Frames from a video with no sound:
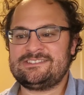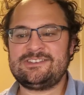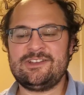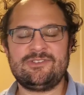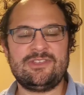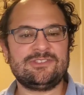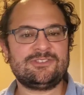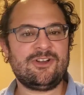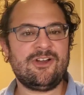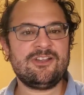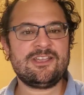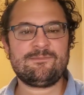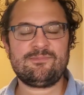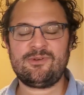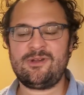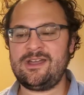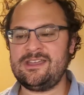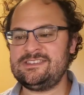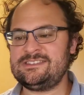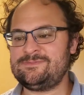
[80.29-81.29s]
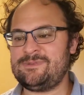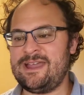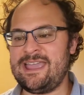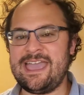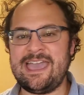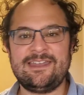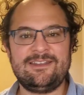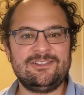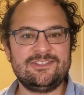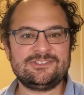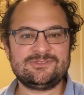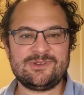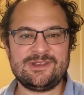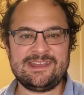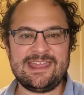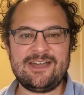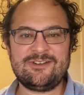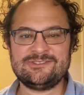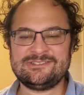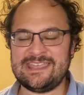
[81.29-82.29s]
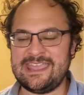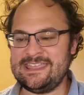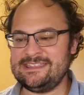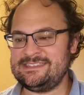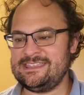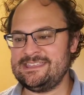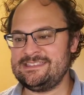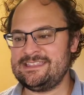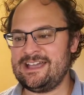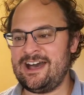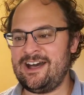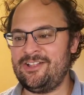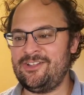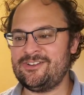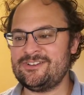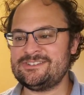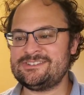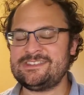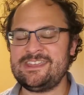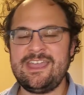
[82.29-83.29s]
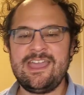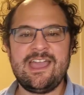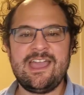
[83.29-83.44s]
so the target price by analysts right now is $18.